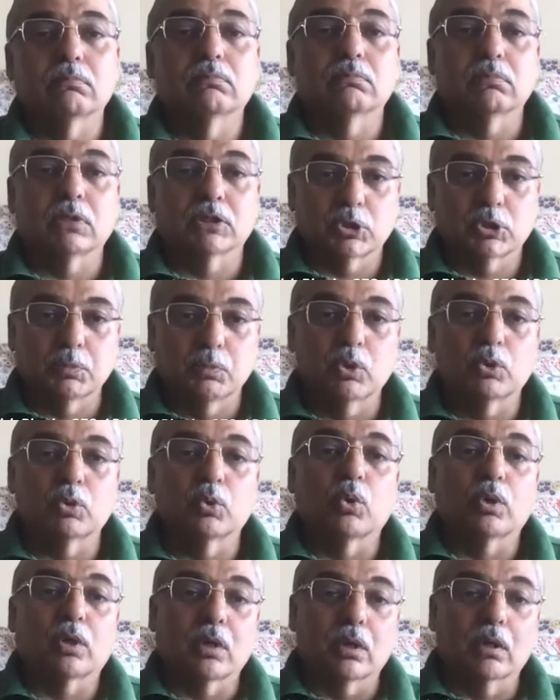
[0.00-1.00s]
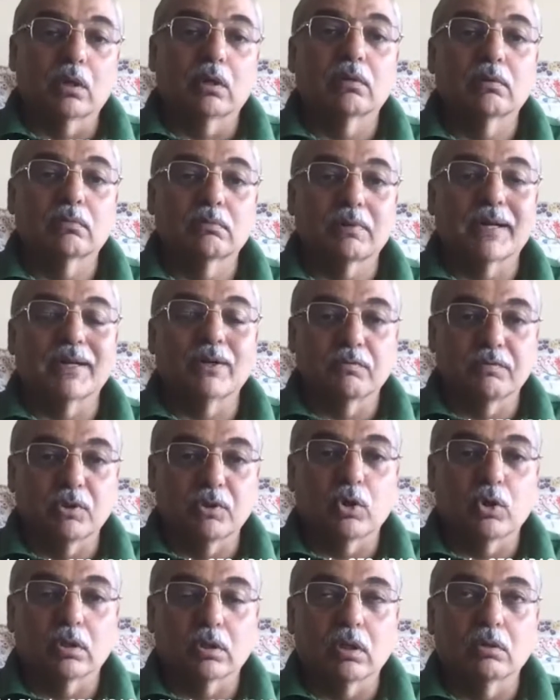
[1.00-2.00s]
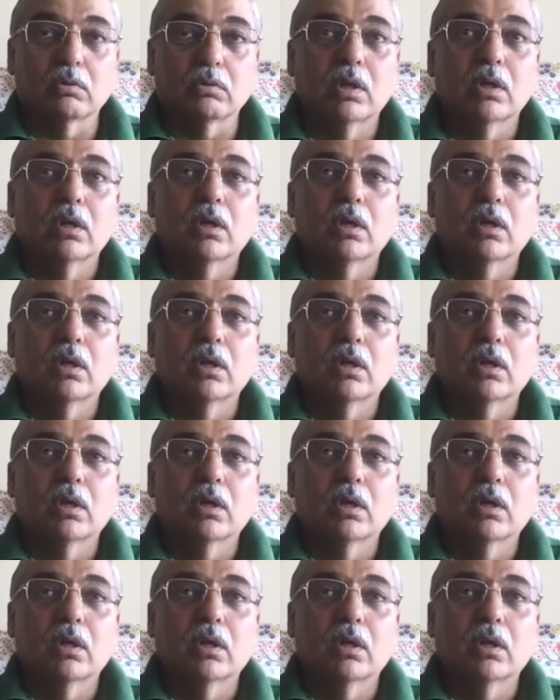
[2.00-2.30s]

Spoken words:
much more total kind of a lockdown.